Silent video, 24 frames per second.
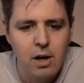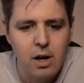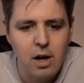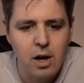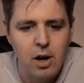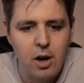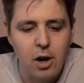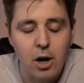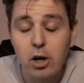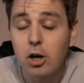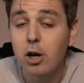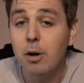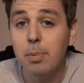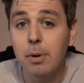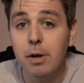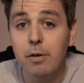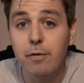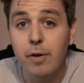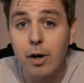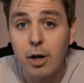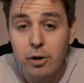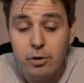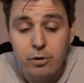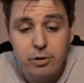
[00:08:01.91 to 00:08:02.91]
Uh, a couple
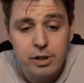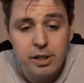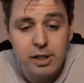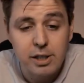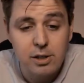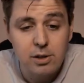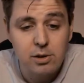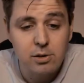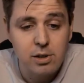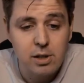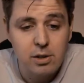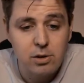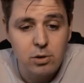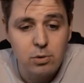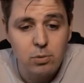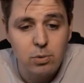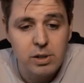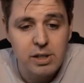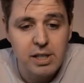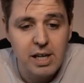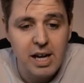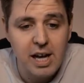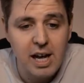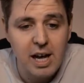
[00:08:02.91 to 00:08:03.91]
of other things you can do
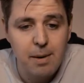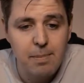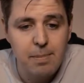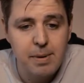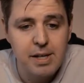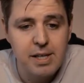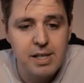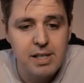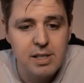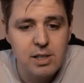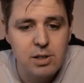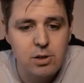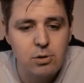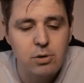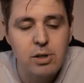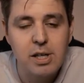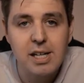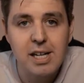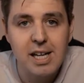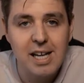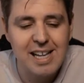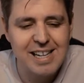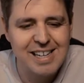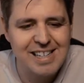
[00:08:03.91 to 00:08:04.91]
with the app is you
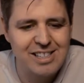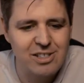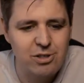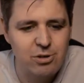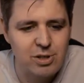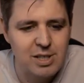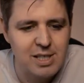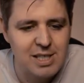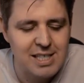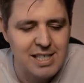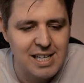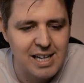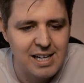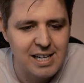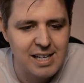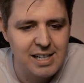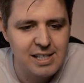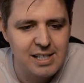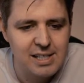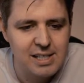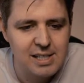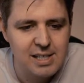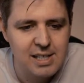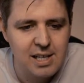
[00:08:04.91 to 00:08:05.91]
can head into
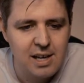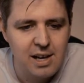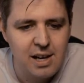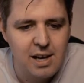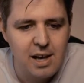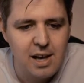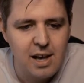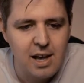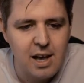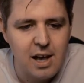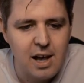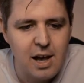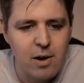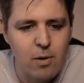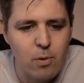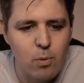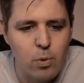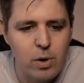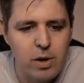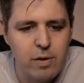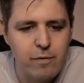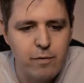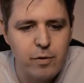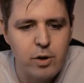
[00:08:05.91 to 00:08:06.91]
settings,
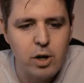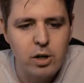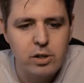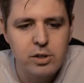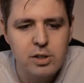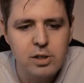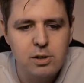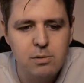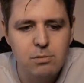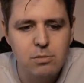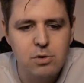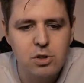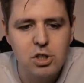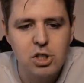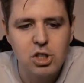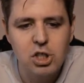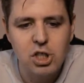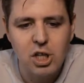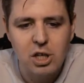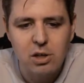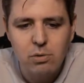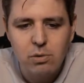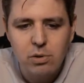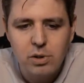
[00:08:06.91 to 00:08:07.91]
and we've got some
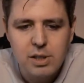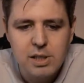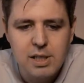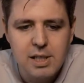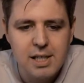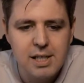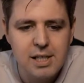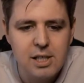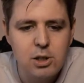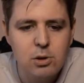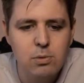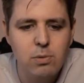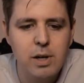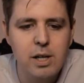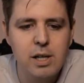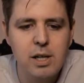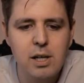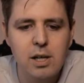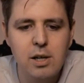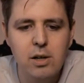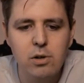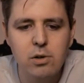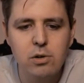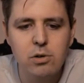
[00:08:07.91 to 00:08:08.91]
general settings right
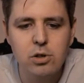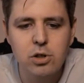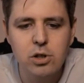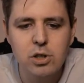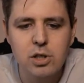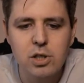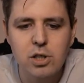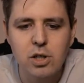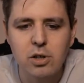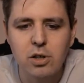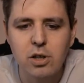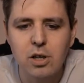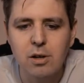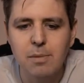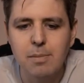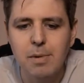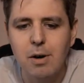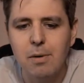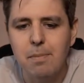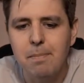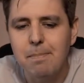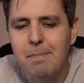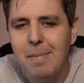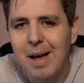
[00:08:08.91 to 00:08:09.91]
here, just talking
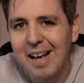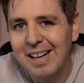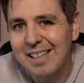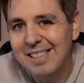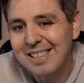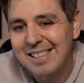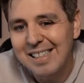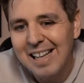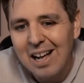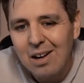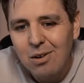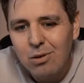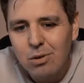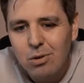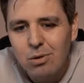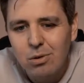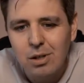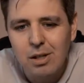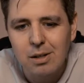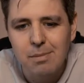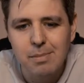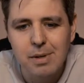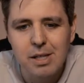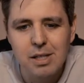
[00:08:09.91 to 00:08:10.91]
about max
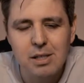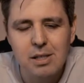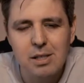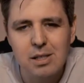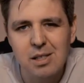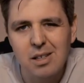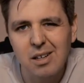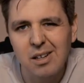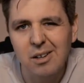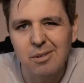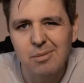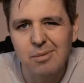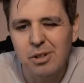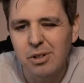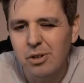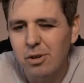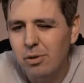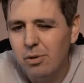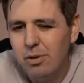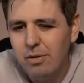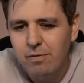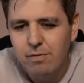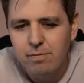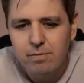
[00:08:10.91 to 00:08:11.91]
download limits, um, you
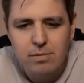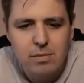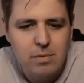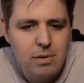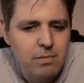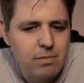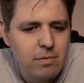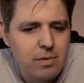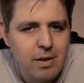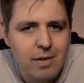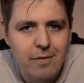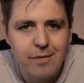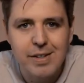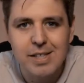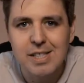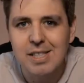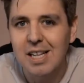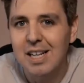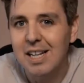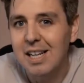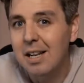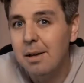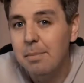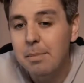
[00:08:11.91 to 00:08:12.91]
know, if, if it's
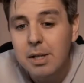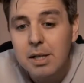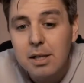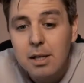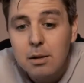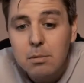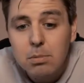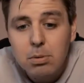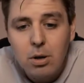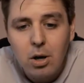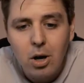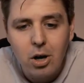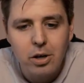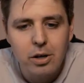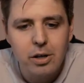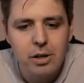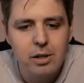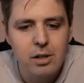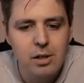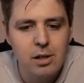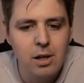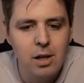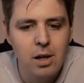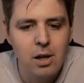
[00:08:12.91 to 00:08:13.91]
a limited
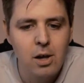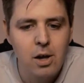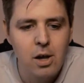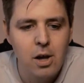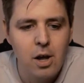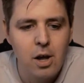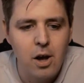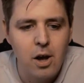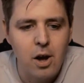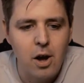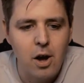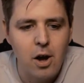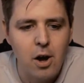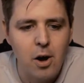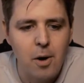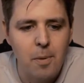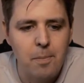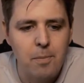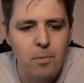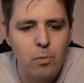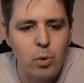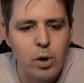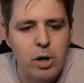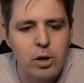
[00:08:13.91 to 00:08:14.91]
product,
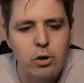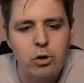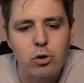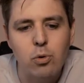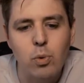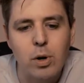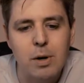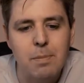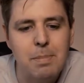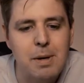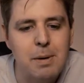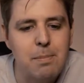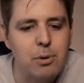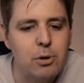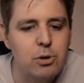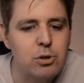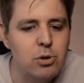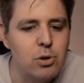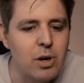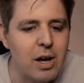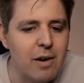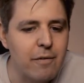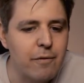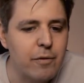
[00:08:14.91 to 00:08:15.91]
um, whether you want people
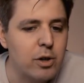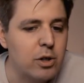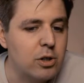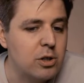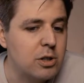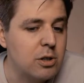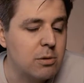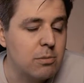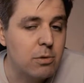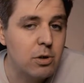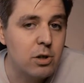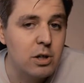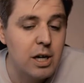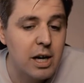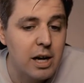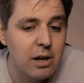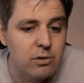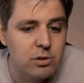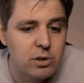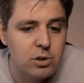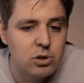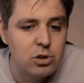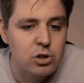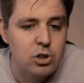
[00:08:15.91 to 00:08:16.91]
to have customer
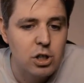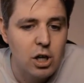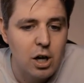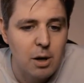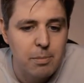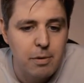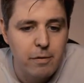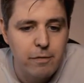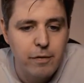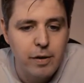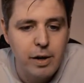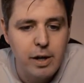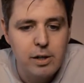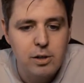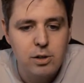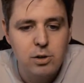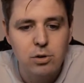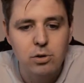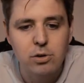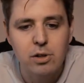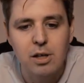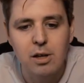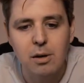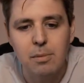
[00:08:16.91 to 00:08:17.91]
accounts on Shopify,
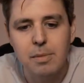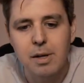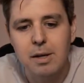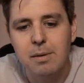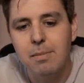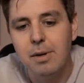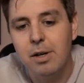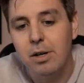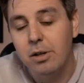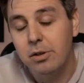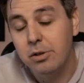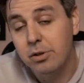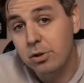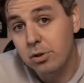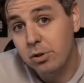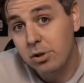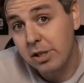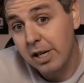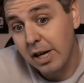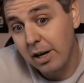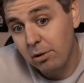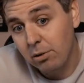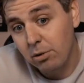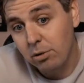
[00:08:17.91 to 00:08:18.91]
so they'll be able to
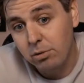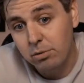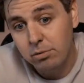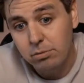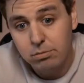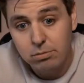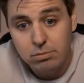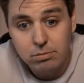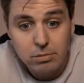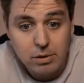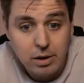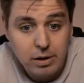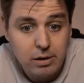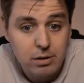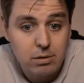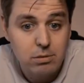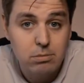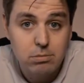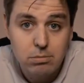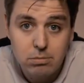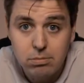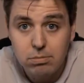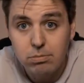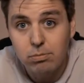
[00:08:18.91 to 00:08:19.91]
download like
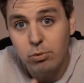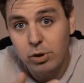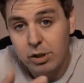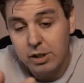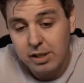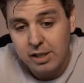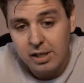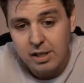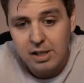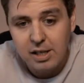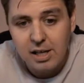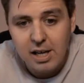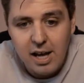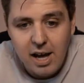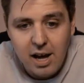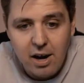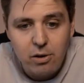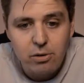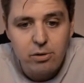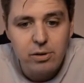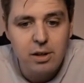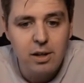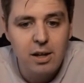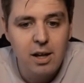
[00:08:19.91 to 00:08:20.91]
with the
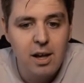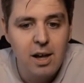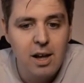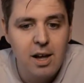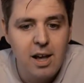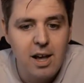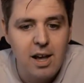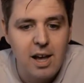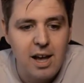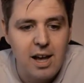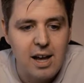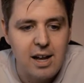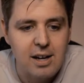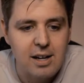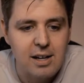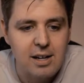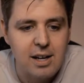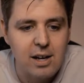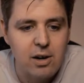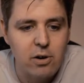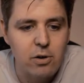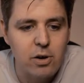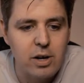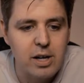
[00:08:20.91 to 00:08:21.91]
account.
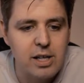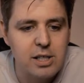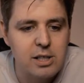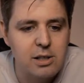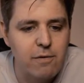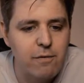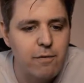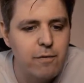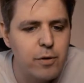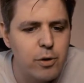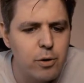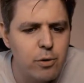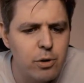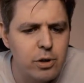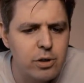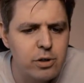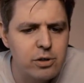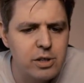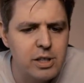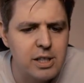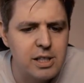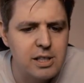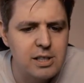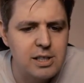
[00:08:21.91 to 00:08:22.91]
And there is a few
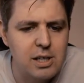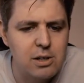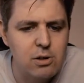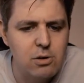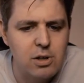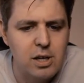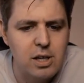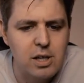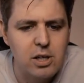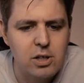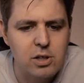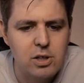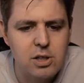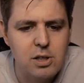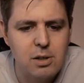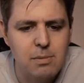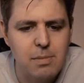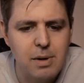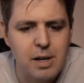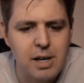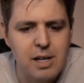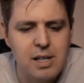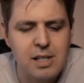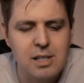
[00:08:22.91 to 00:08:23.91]
other things that you can
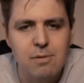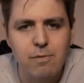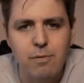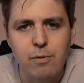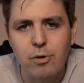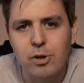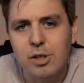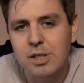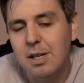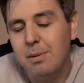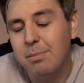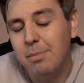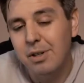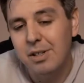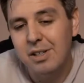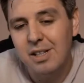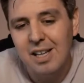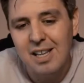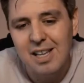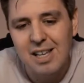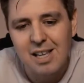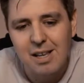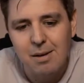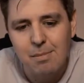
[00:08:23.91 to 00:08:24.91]
customize, for example, in
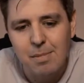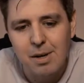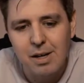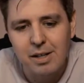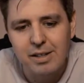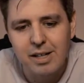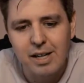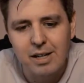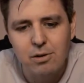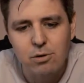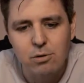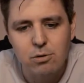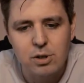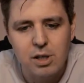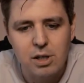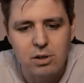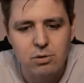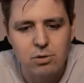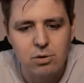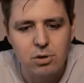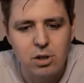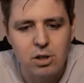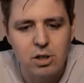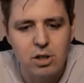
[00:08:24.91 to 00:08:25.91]
the email that goes
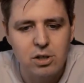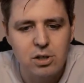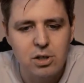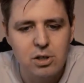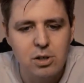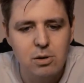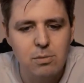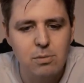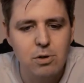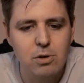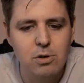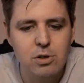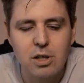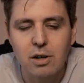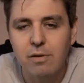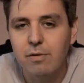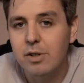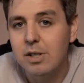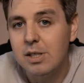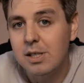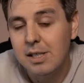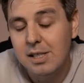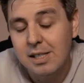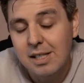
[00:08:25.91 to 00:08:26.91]
out to the customers,
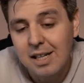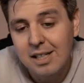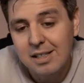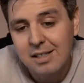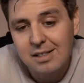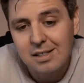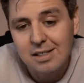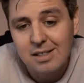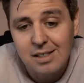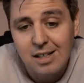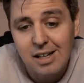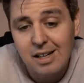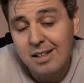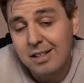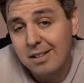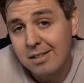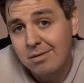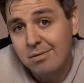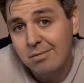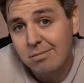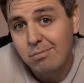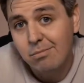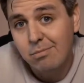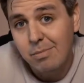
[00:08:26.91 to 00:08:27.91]
obviously that, that
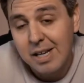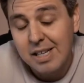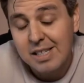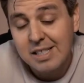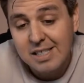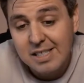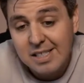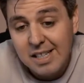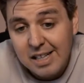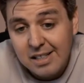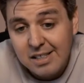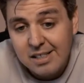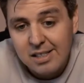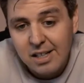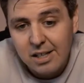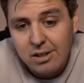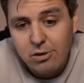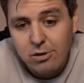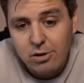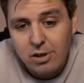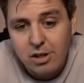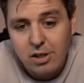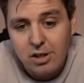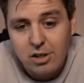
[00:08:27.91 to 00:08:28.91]
makes sense that
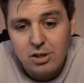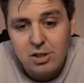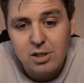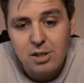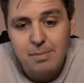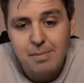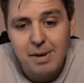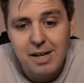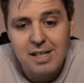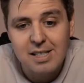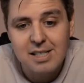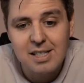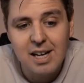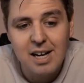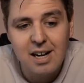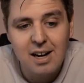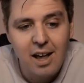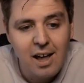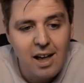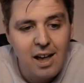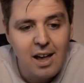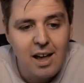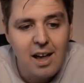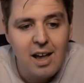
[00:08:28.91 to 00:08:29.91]
you can customize
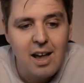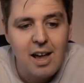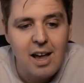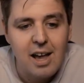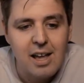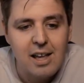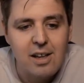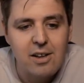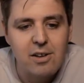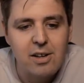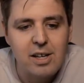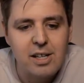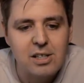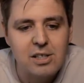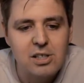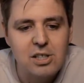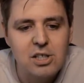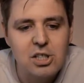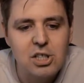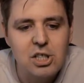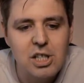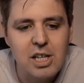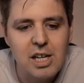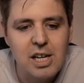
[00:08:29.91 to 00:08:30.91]
that, and you can
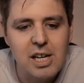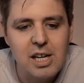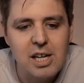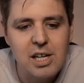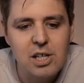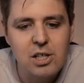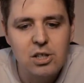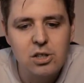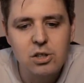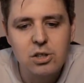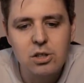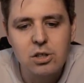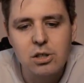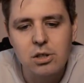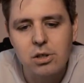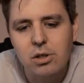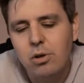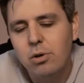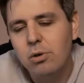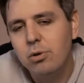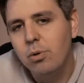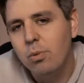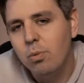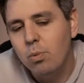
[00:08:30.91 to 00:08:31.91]
change, you
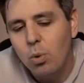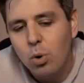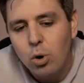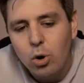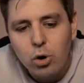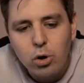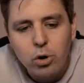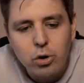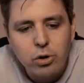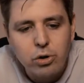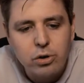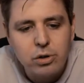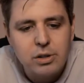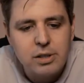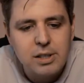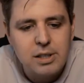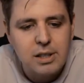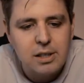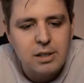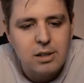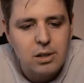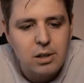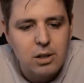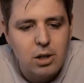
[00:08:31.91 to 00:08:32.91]
know, the words
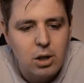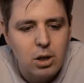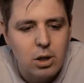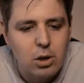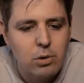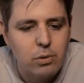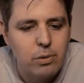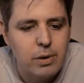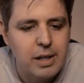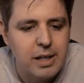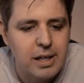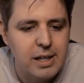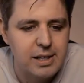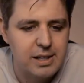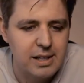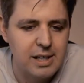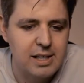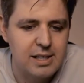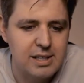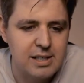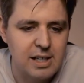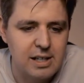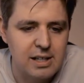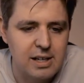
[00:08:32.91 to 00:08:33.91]
and the coloring and
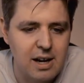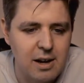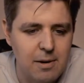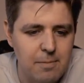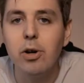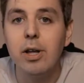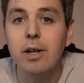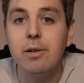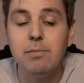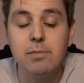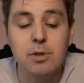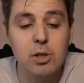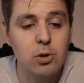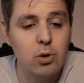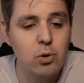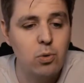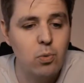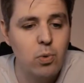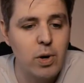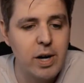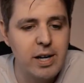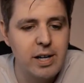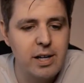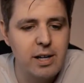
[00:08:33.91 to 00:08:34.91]
things like that. Okay, so
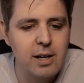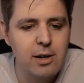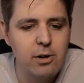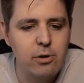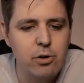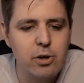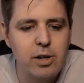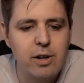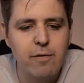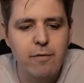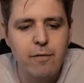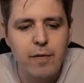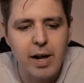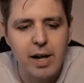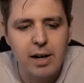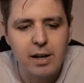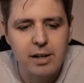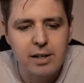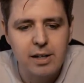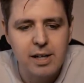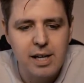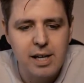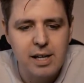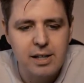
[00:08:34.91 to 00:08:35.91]
right here you can
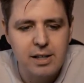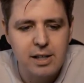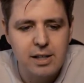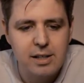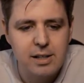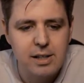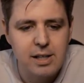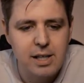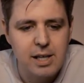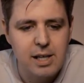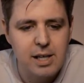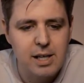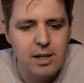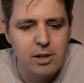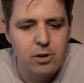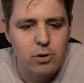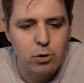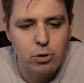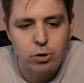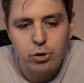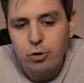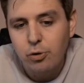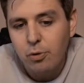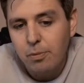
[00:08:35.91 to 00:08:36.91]
validate the
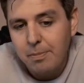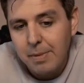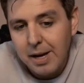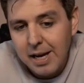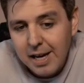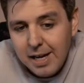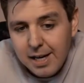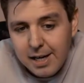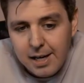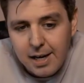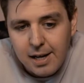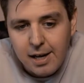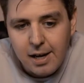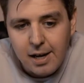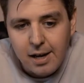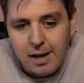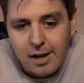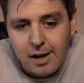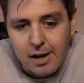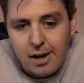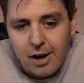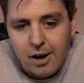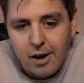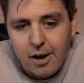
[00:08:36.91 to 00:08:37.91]
your domain
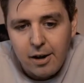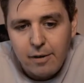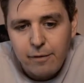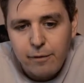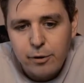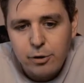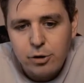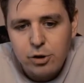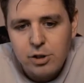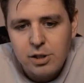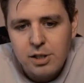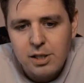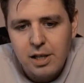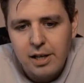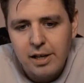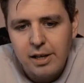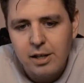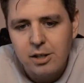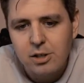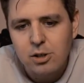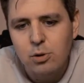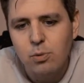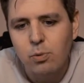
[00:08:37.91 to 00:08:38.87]
uh, if you just like it.